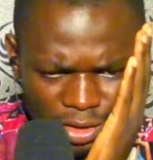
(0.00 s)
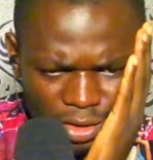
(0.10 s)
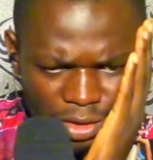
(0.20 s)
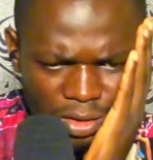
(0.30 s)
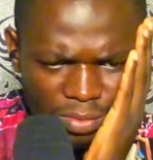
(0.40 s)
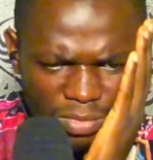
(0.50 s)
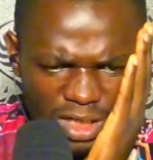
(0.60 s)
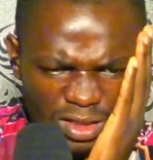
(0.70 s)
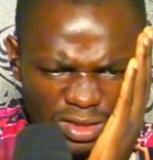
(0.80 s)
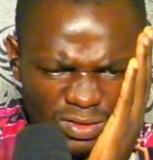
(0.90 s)
Oh
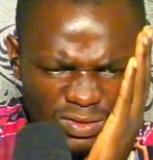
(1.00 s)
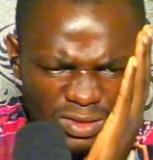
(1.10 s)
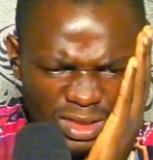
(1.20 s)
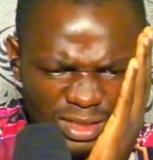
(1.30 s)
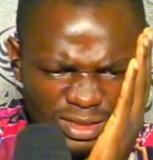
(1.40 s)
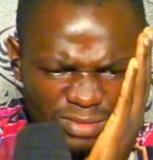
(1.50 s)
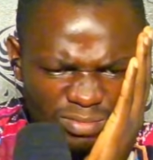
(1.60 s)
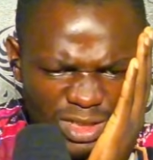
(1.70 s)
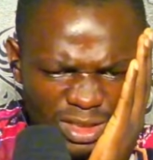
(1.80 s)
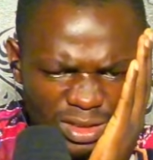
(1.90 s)
my goodness
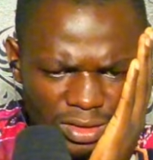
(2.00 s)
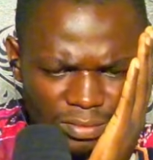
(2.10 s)
me.